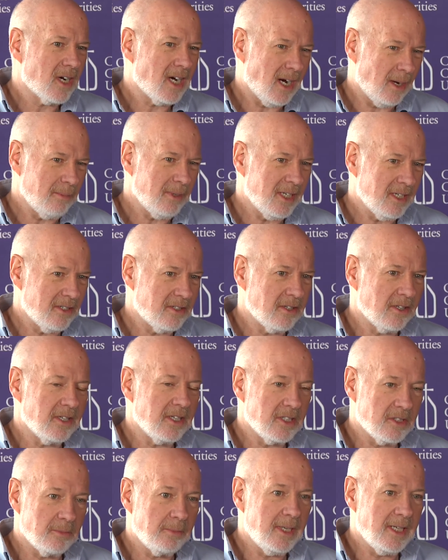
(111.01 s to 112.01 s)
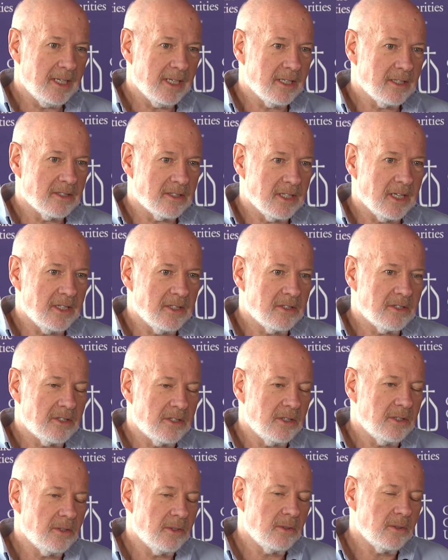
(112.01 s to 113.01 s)
coming to these meetings is
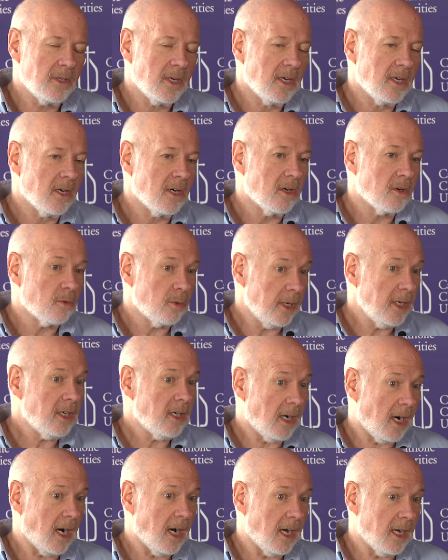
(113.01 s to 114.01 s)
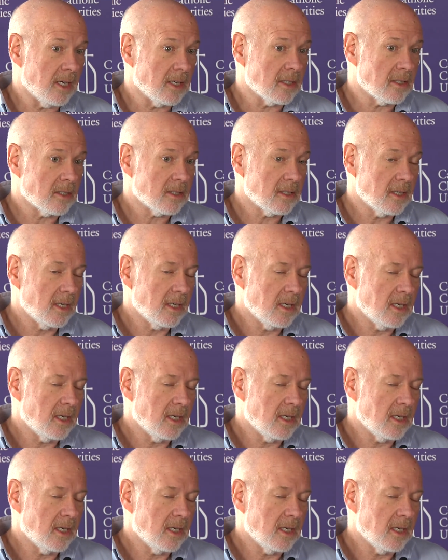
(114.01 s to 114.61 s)
to realize